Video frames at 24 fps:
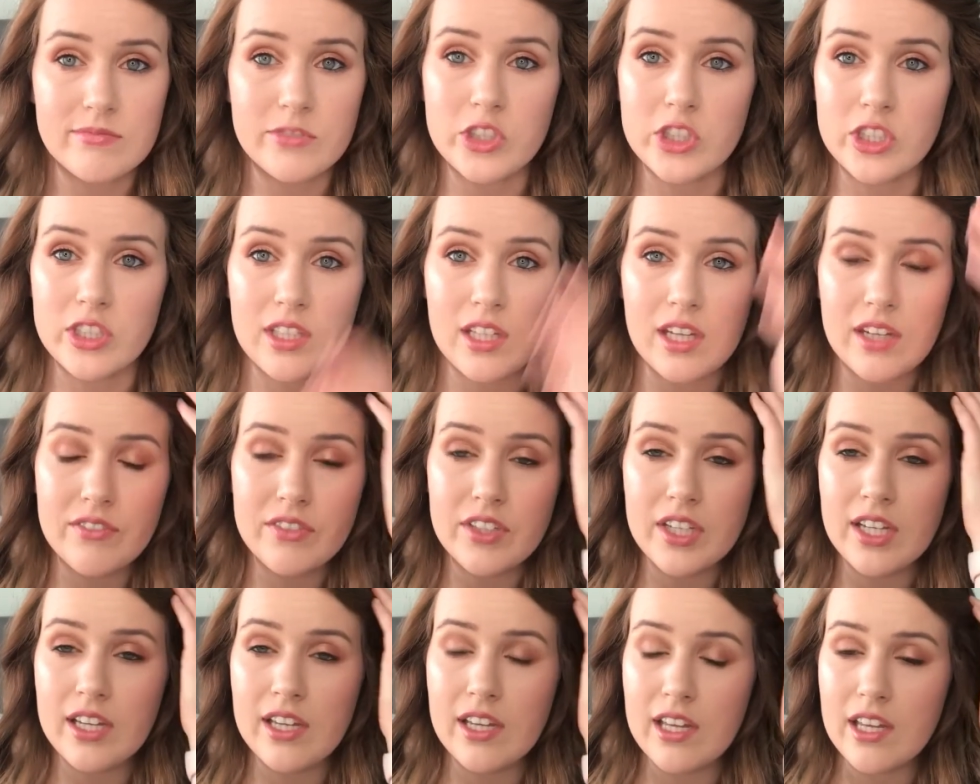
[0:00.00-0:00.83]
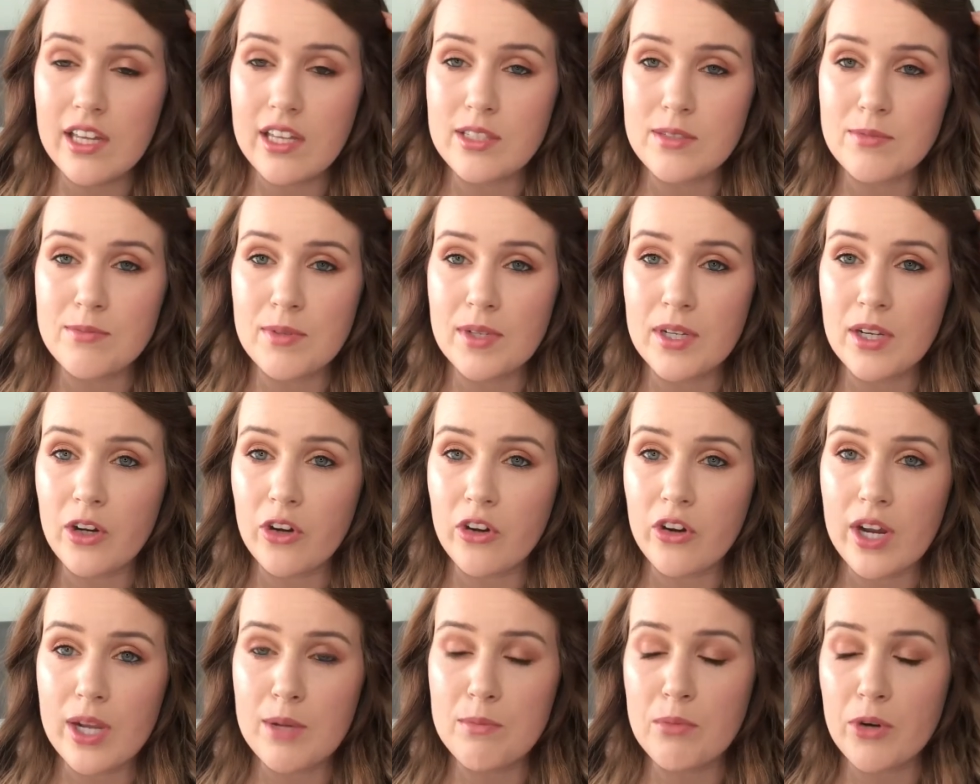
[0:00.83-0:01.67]
She loved it. It's been a
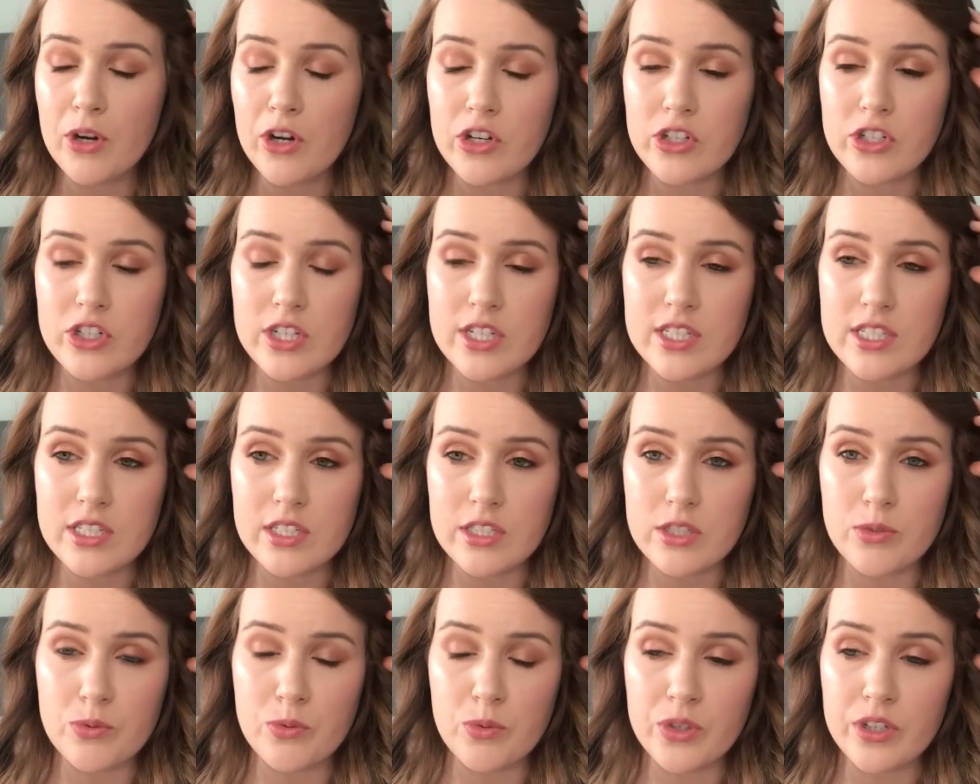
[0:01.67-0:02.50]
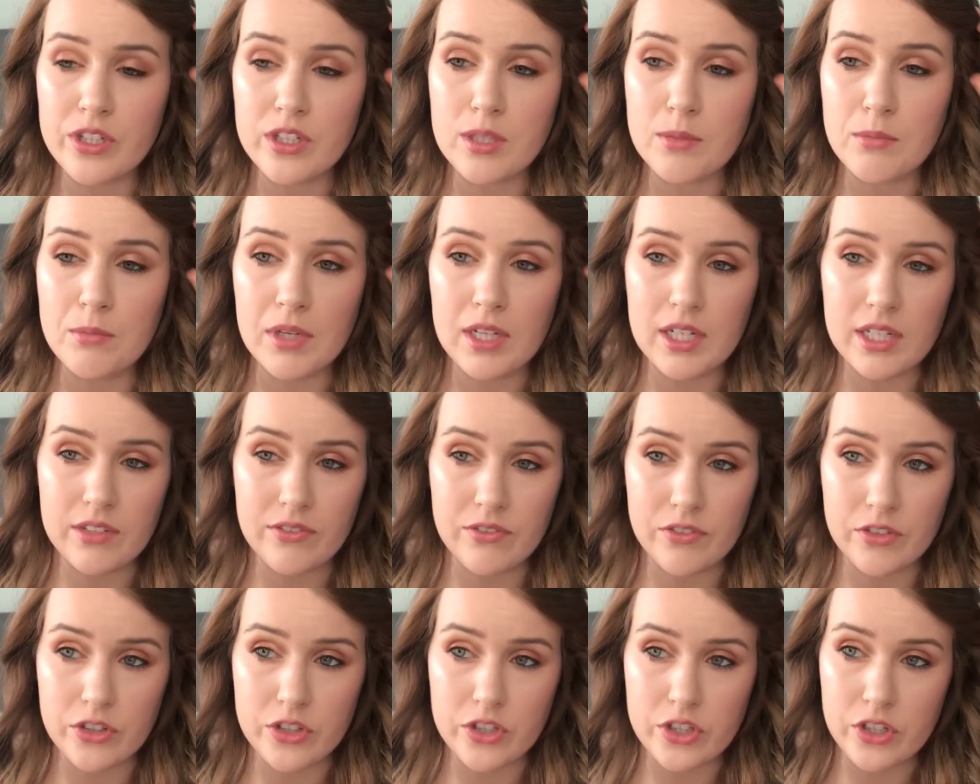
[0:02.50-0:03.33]
great purchase. It's worth the money
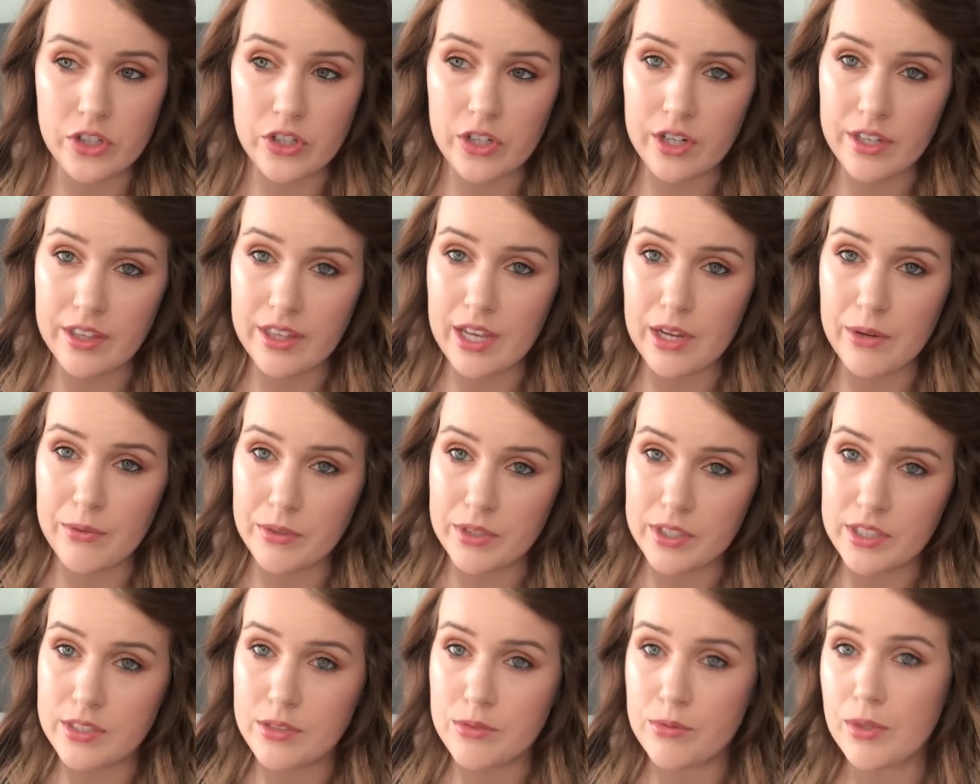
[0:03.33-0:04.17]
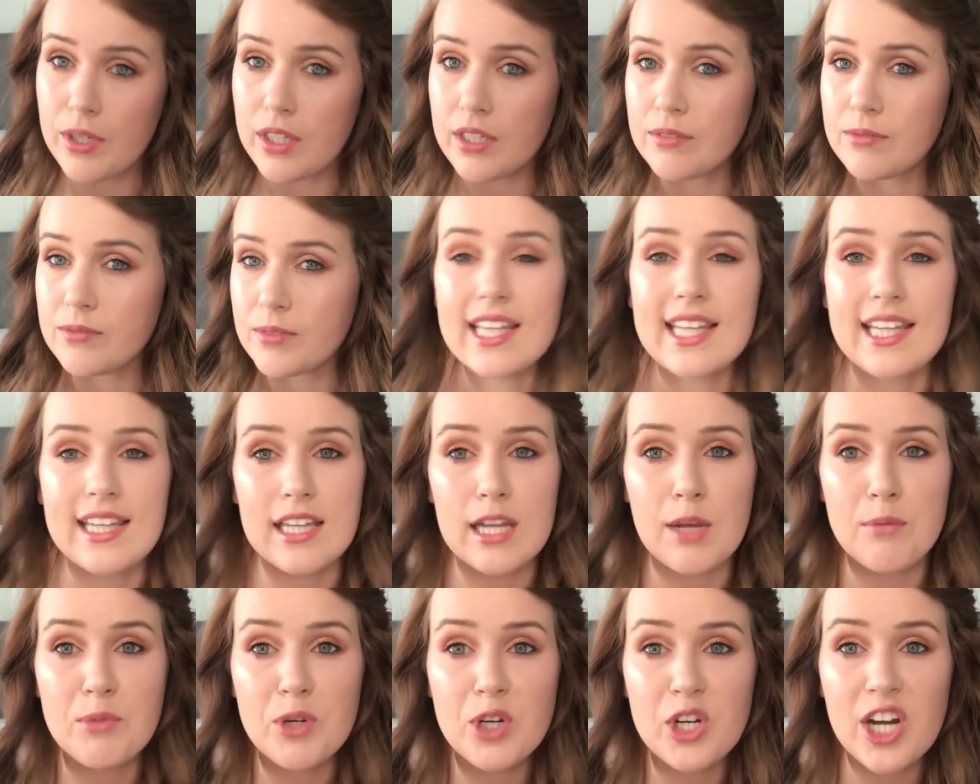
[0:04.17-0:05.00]
for sure on that one as well.
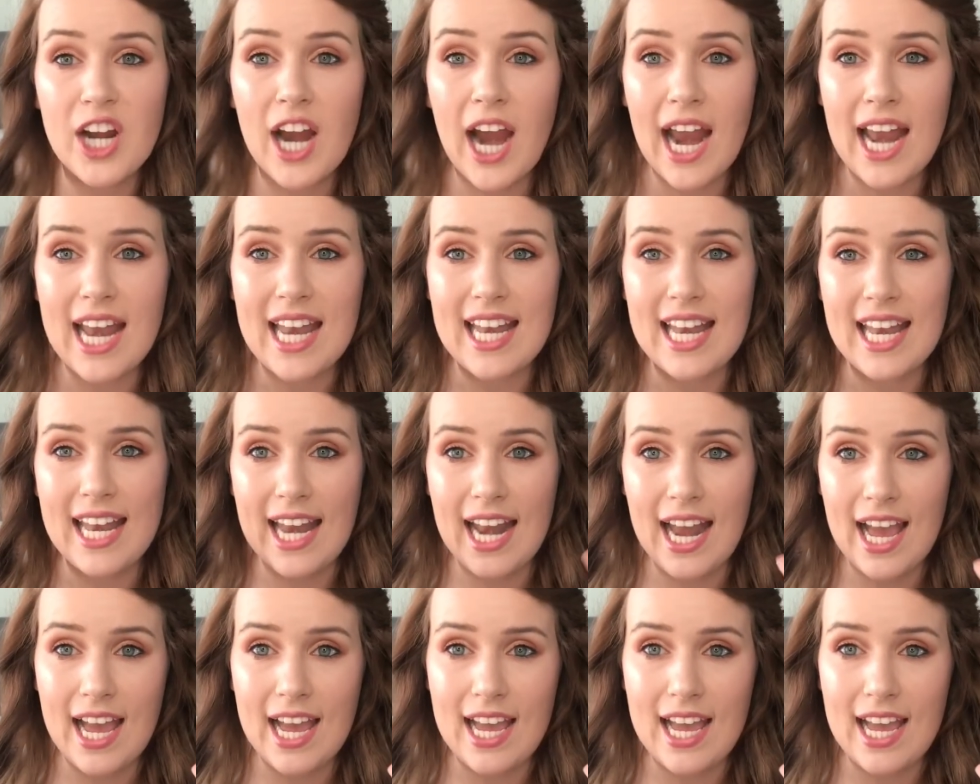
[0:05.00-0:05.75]
Number 9